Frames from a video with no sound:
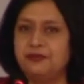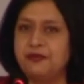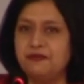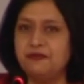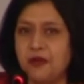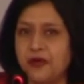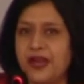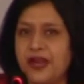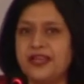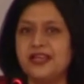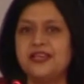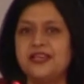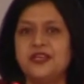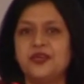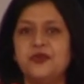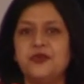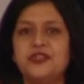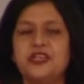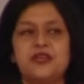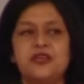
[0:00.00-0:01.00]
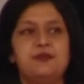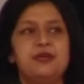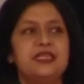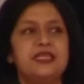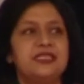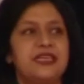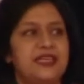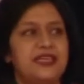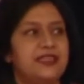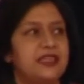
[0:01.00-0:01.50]
Before I conclude, let
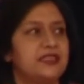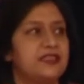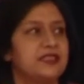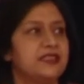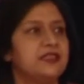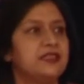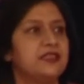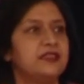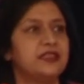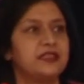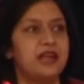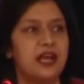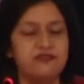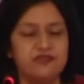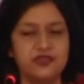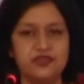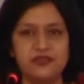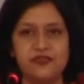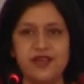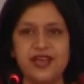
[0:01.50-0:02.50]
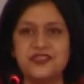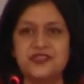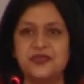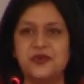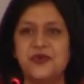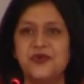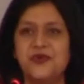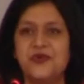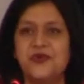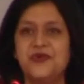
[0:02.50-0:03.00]
me say that the country
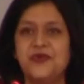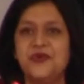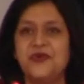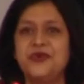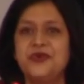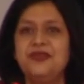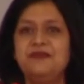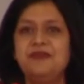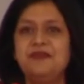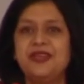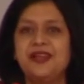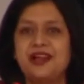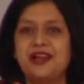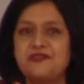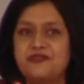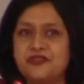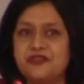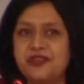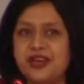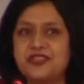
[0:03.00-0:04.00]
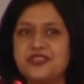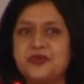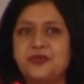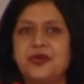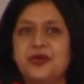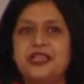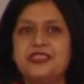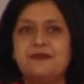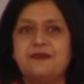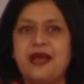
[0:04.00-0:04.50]
director, Onur Ruhl, country
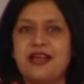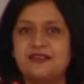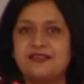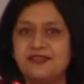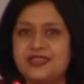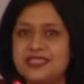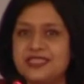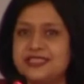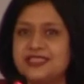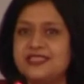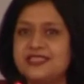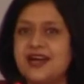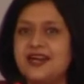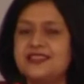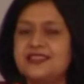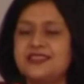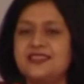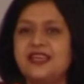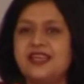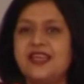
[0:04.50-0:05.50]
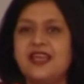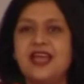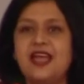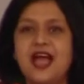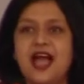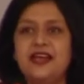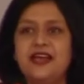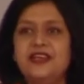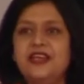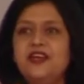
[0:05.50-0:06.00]
director, World Bank, visited us,
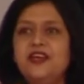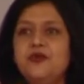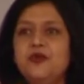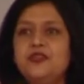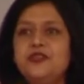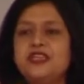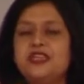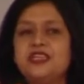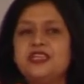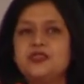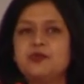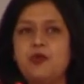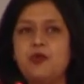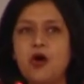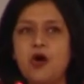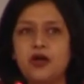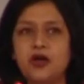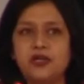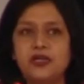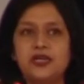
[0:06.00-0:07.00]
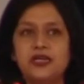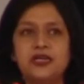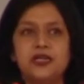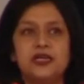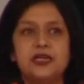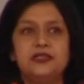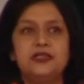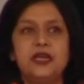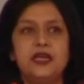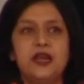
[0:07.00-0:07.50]
and he wrote in his blog,
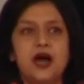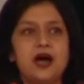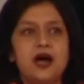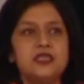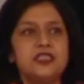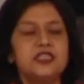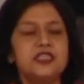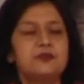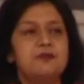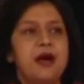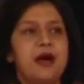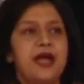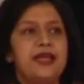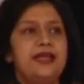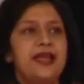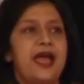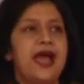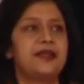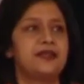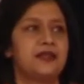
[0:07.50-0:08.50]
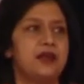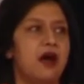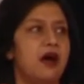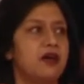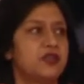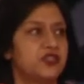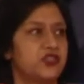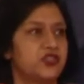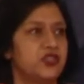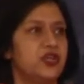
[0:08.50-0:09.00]
"The Last Mile at
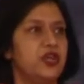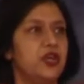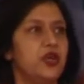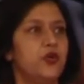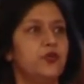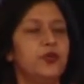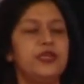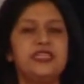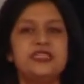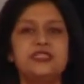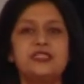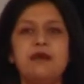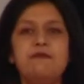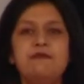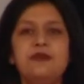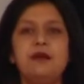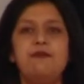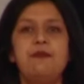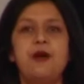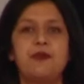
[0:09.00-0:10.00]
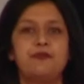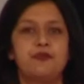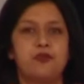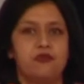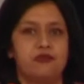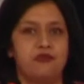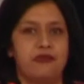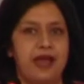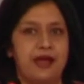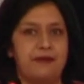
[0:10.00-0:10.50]
Last," which summed up our
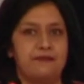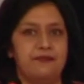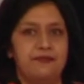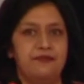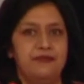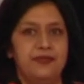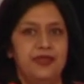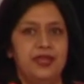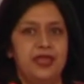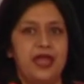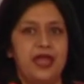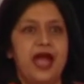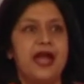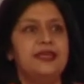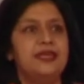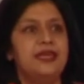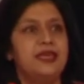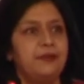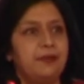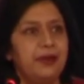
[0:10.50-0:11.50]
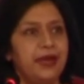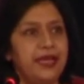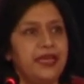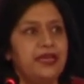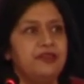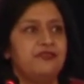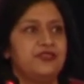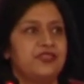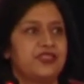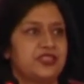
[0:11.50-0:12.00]
program. And he
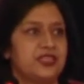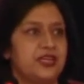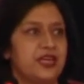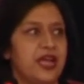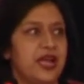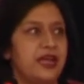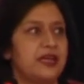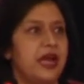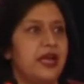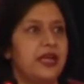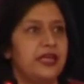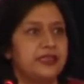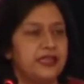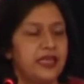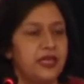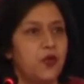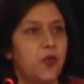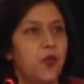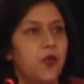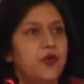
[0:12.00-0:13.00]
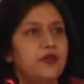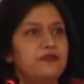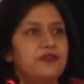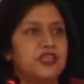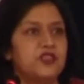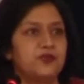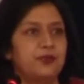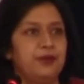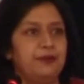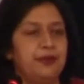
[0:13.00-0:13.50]
believes, and I think all
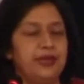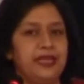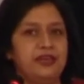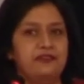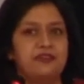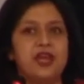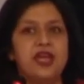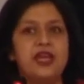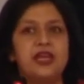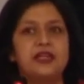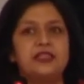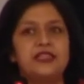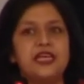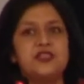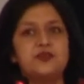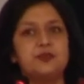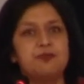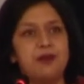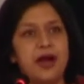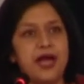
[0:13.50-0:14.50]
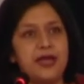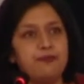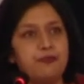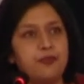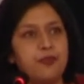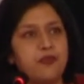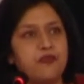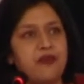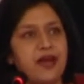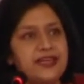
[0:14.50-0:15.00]
of us will believe, that by
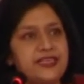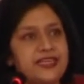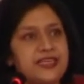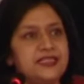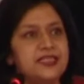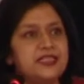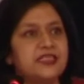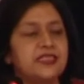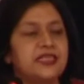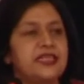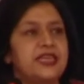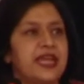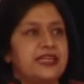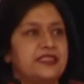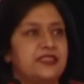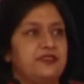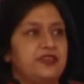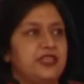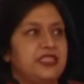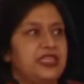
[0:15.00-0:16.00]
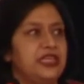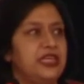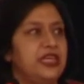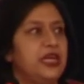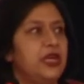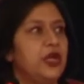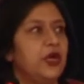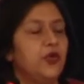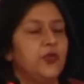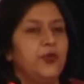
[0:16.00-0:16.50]
providing this
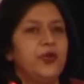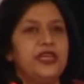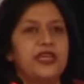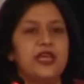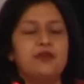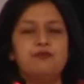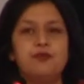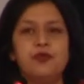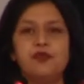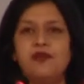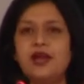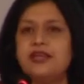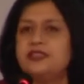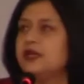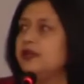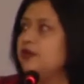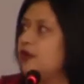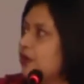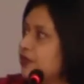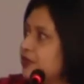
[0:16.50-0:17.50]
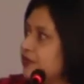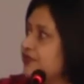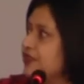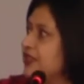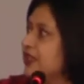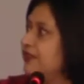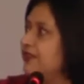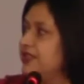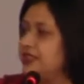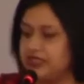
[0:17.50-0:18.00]
connectivity, we can provide a lot
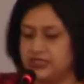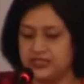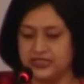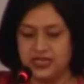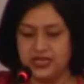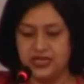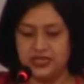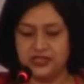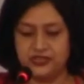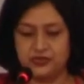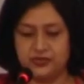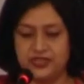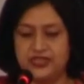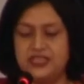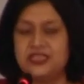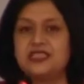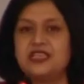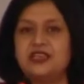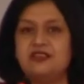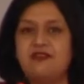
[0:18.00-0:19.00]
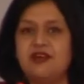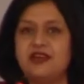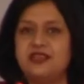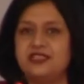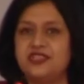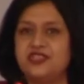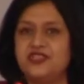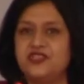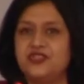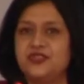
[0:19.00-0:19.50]
of services to the
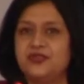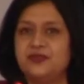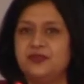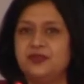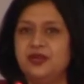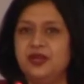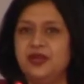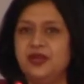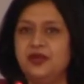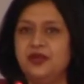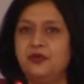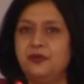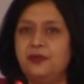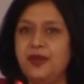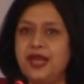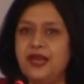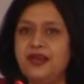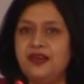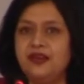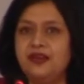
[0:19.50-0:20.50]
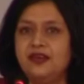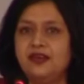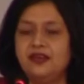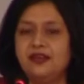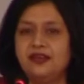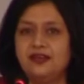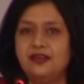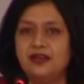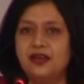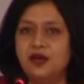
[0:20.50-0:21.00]
disadvantaged. Well,
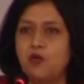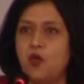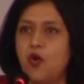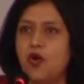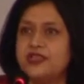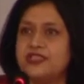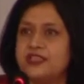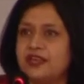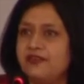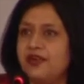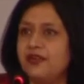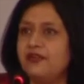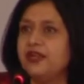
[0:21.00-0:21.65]
awards are